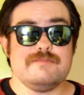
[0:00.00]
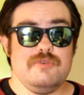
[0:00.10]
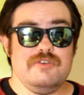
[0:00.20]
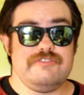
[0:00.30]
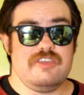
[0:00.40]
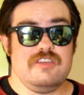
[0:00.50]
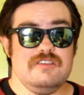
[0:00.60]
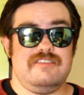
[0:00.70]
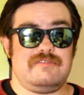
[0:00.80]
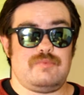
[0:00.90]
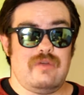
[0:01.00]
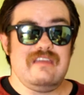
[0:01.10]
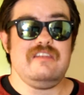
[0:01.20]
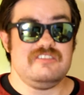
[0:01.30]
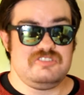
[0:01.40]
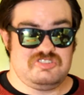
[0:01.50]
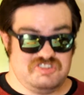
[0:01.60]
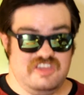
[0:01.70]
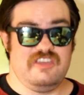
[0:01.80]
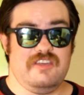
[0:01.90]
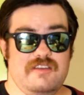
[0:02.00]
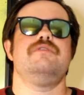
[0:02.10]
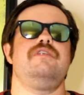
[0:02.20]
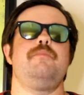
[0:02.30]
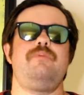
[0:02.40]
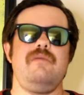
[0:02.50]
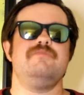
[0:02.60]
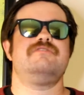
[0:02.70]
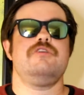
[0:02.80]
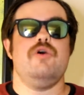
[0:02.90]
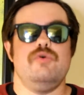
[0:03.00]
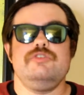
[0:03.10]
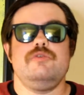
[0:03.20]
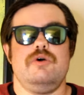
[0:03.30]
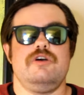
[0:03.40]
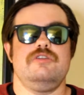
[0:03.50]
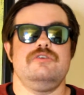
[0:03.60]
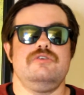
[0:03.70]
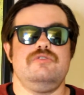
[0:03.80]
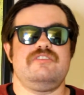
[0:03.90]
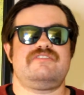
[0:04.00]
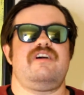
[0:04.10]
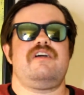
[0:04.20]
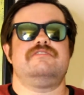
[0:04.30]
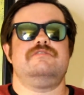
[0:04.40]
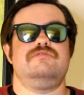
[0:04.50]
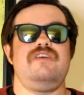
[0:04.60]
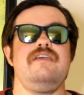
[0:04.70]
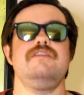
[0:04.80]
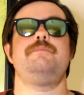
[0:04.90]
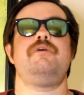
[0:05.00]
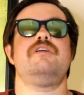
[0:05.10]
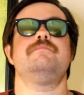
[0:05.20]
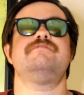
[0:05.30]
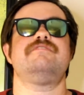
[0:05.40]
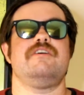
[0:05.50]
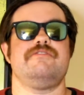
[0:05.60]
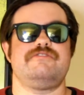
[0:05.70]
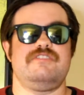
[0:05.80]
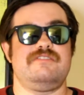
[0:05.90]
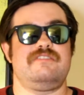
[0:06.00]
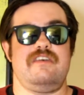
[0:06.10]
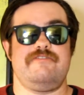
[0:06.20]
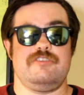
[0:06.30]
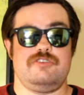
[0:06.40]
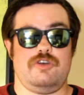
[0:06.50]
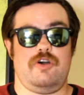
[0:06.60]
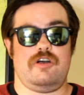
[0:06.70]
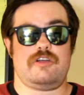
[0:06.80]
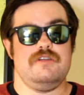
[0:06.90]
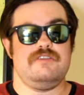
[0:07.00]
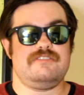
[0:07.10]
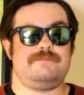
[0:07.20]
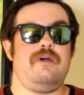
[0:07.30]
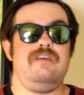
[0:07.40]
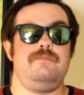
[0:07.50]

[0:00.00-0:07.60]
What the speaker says: movie is rated G. Now, Babe is the only one who decides to take it upon himself to save the dog, despite